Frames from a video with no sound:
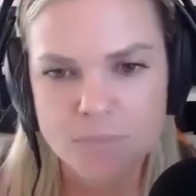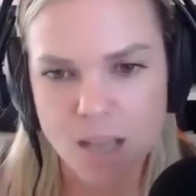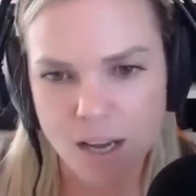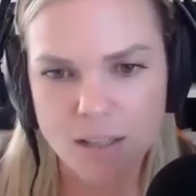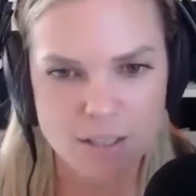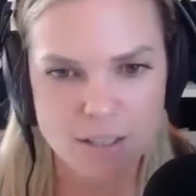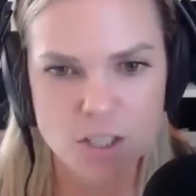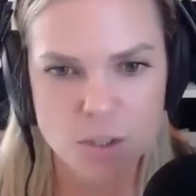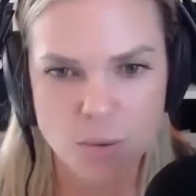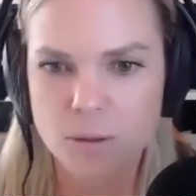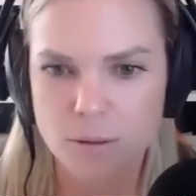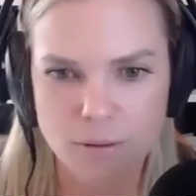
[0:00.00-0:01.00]
I like to do
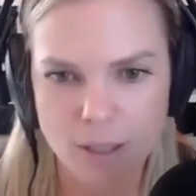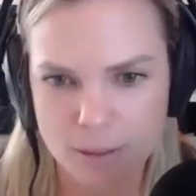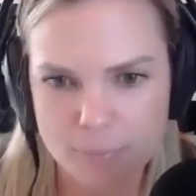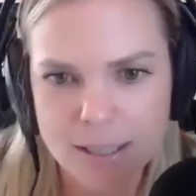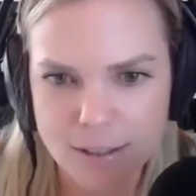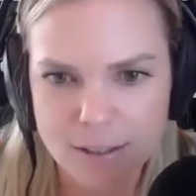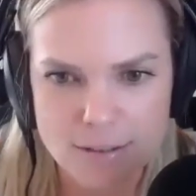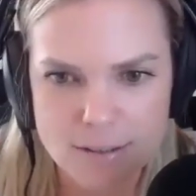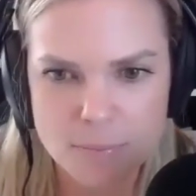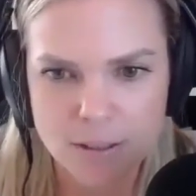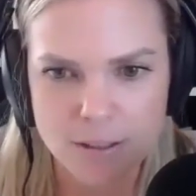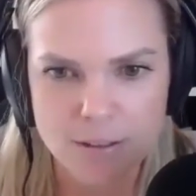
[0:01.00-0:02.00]
it with like my kids
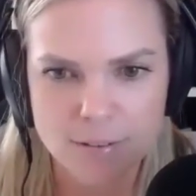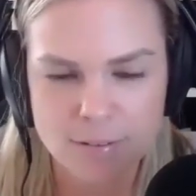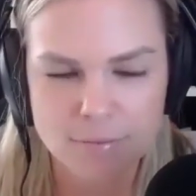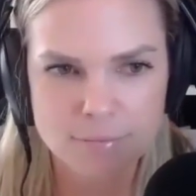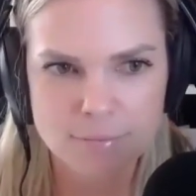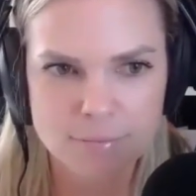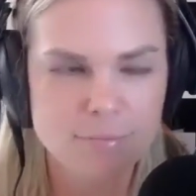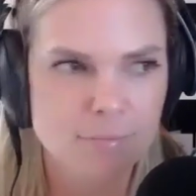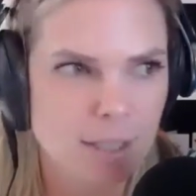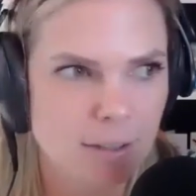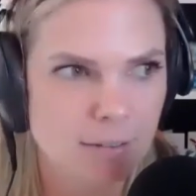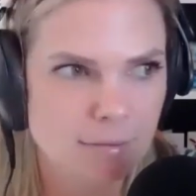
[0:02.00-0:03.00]
because,
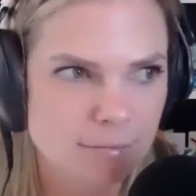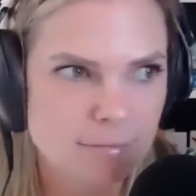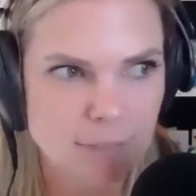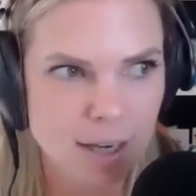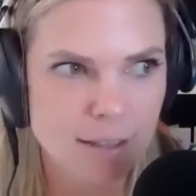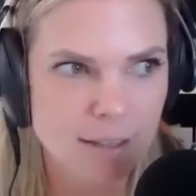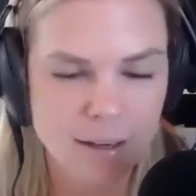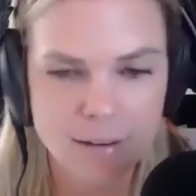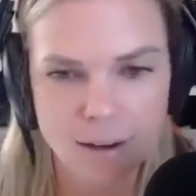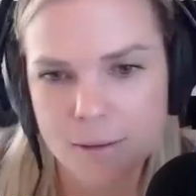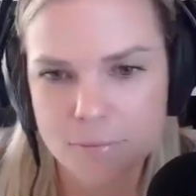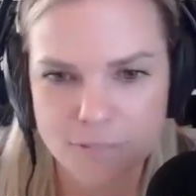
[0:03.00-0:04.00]
you know, I,
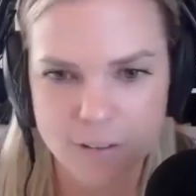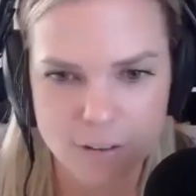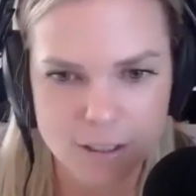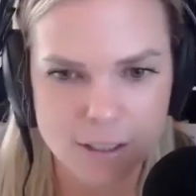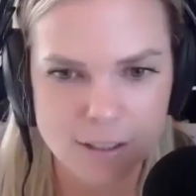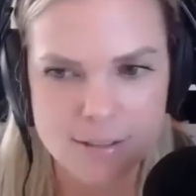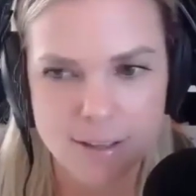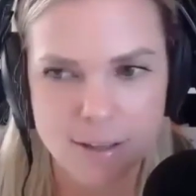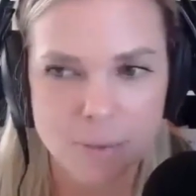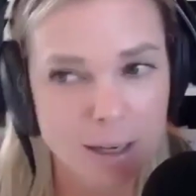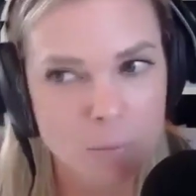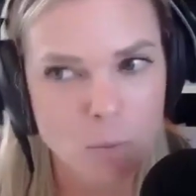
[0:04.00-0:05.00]
I am fairly nice to
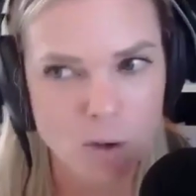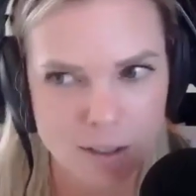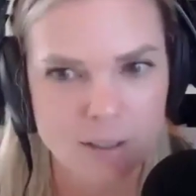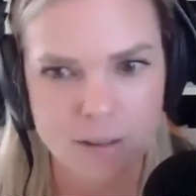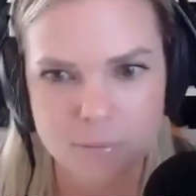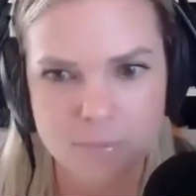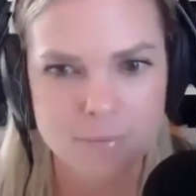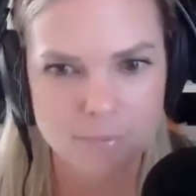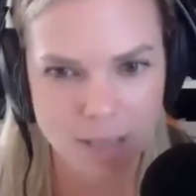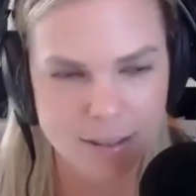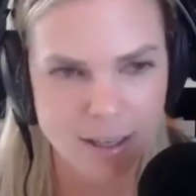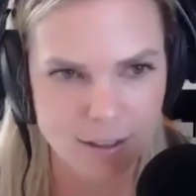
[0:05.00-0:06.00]
them. I am working on
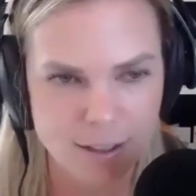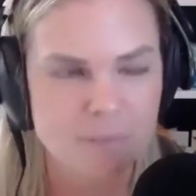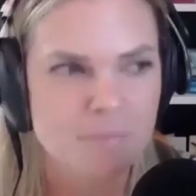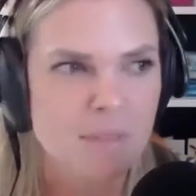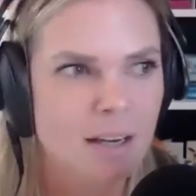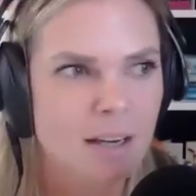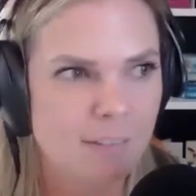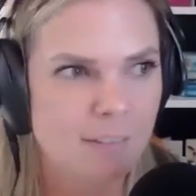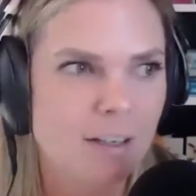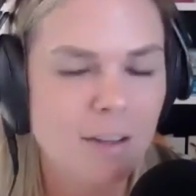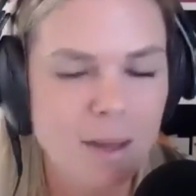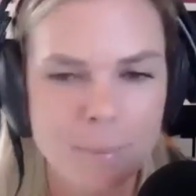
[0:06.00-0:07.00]
my yelling. I've
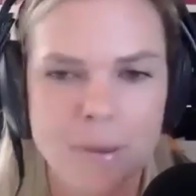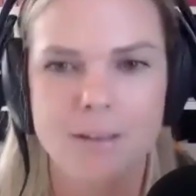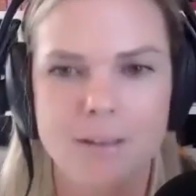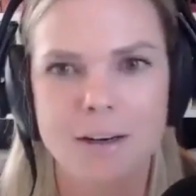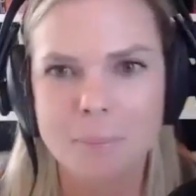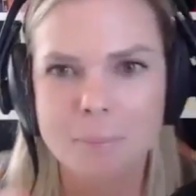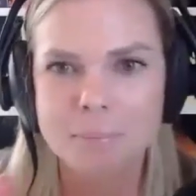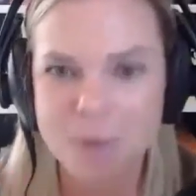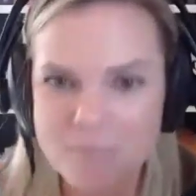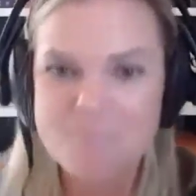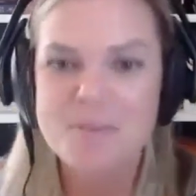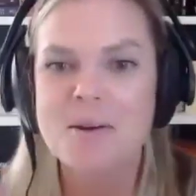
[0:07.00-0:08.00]
gotten a lot better on it.
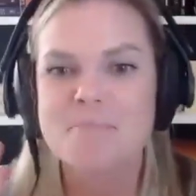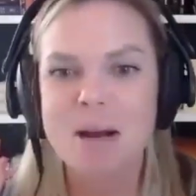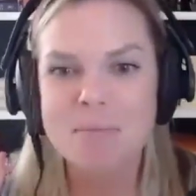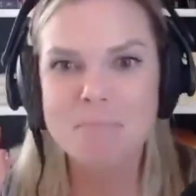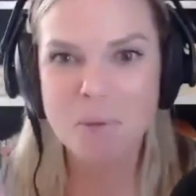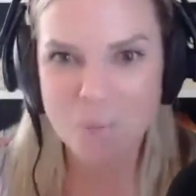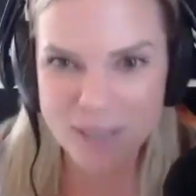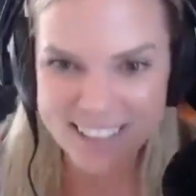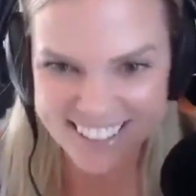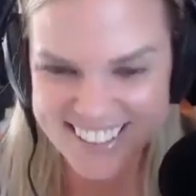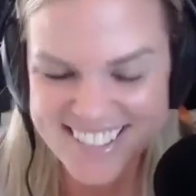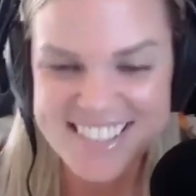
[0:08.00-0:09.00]
But my
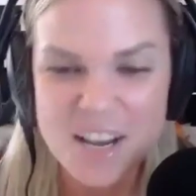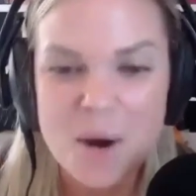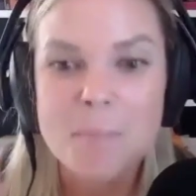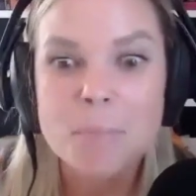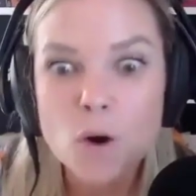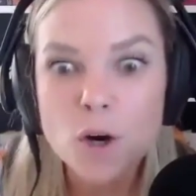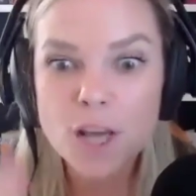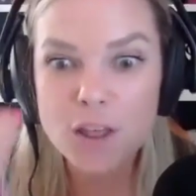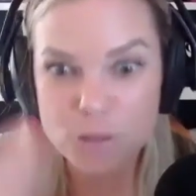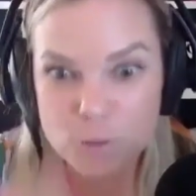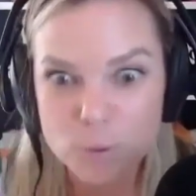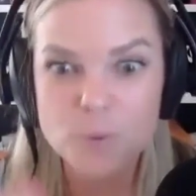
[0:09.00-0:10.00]
point is put
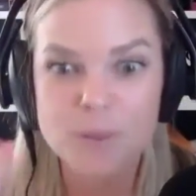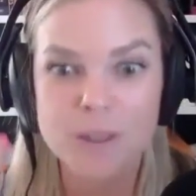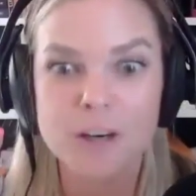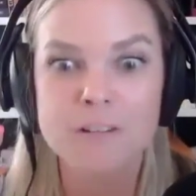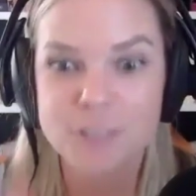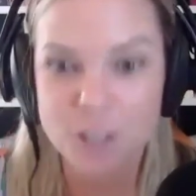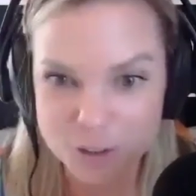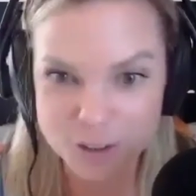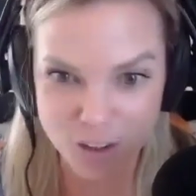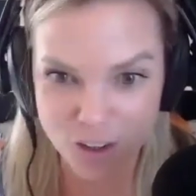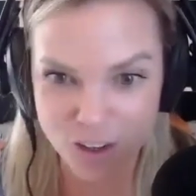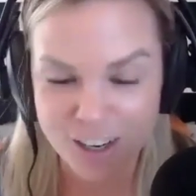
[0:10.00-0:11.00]
it through the
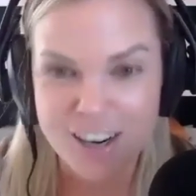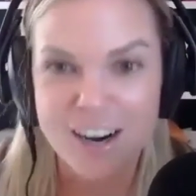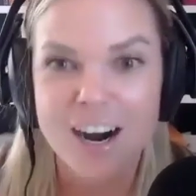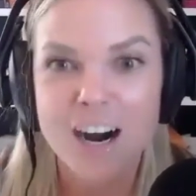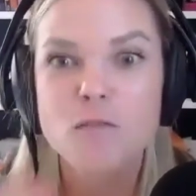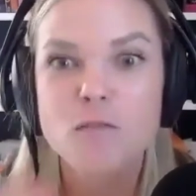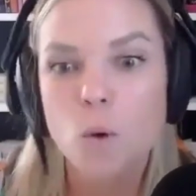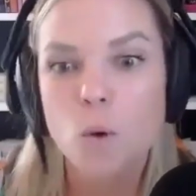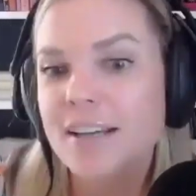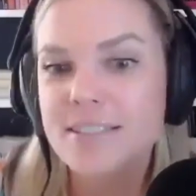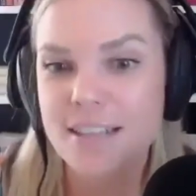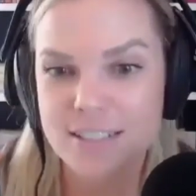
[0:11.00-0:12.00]
filter of would
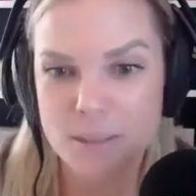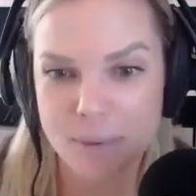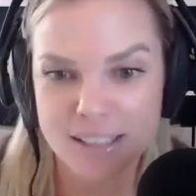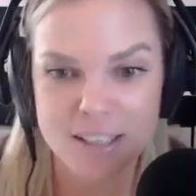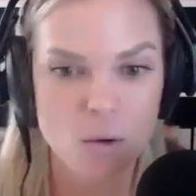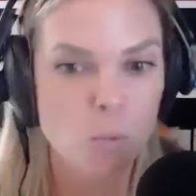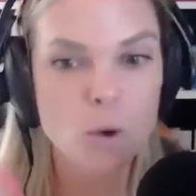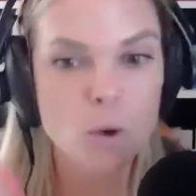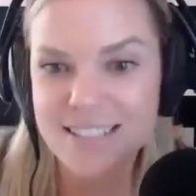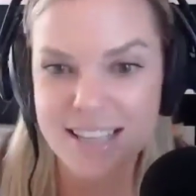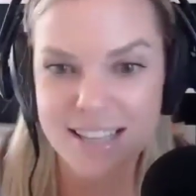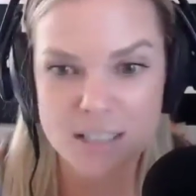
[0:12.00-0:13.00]
I say that to my kid? Would
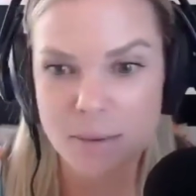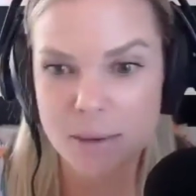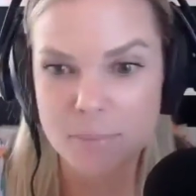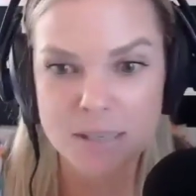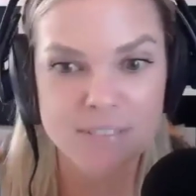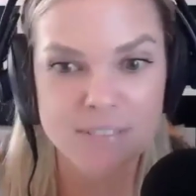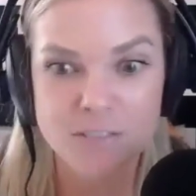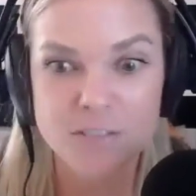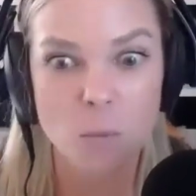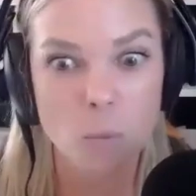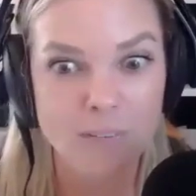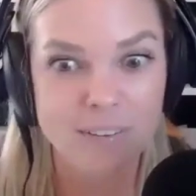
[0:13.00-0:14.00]
I say that to my BFF,
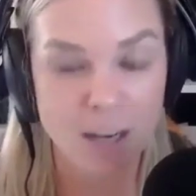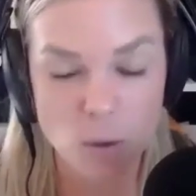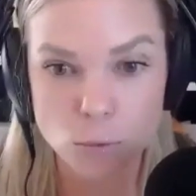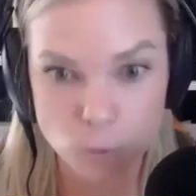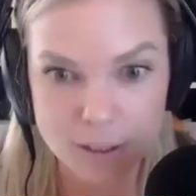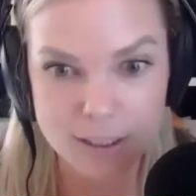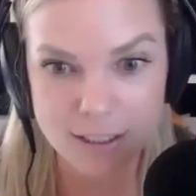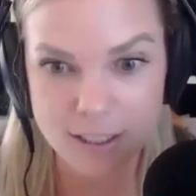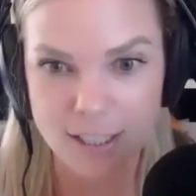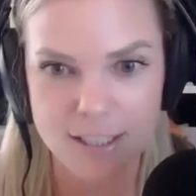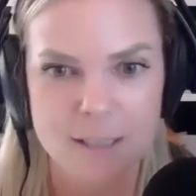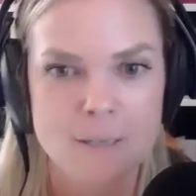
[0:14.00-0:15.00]
the one that I really
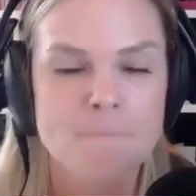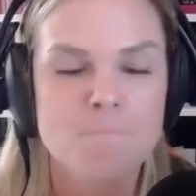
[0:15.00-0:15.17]
like?